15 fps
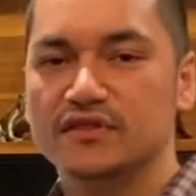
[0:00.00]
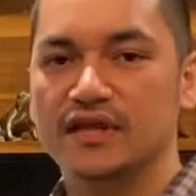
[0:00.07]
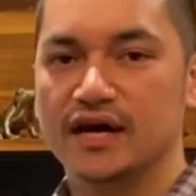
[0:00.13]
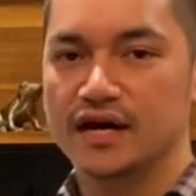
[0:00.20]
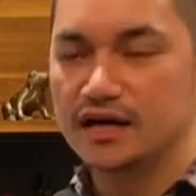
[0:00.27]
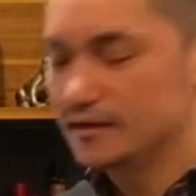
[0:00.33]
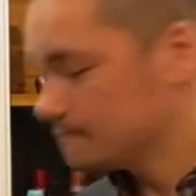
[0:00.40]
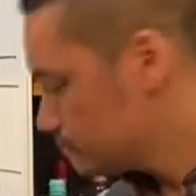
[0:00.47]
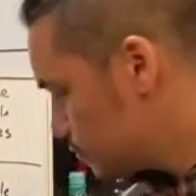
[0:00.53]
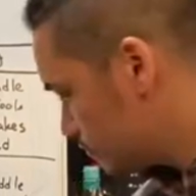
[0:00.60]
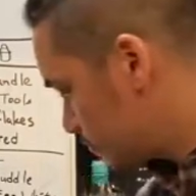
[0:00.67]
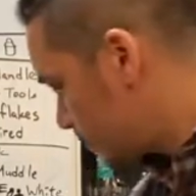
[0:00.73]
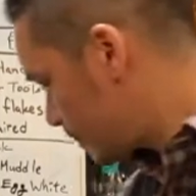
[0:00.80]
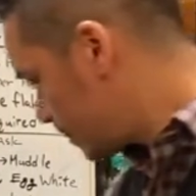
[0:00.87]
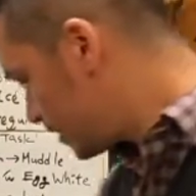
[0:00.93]
Done.
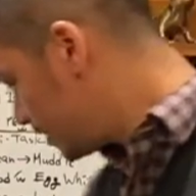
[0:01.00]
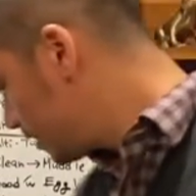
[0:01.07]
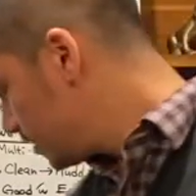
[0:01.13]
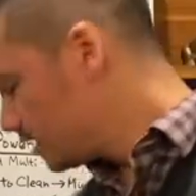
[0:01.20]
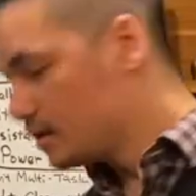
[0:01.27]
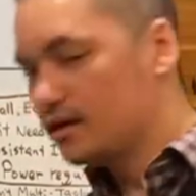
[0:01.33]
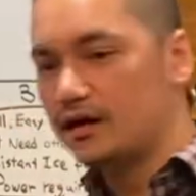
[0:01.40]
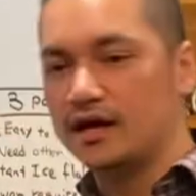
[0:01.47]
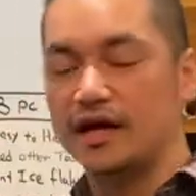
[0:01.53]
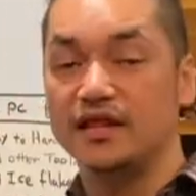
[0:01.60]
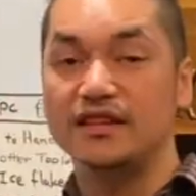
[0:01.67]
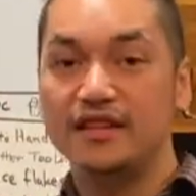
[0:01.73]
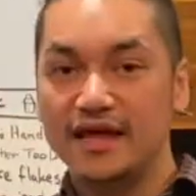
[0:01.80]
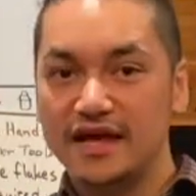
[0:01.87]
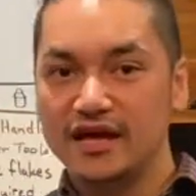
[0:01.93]

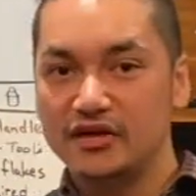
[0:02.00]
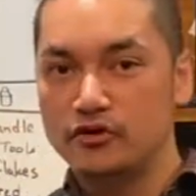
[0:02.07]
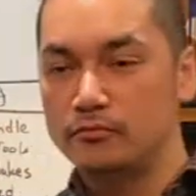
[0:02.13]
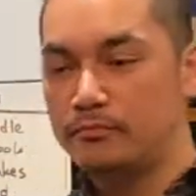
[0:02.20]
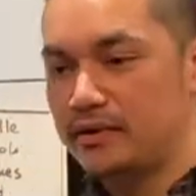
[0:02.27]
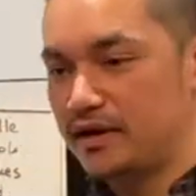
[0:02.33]
And then you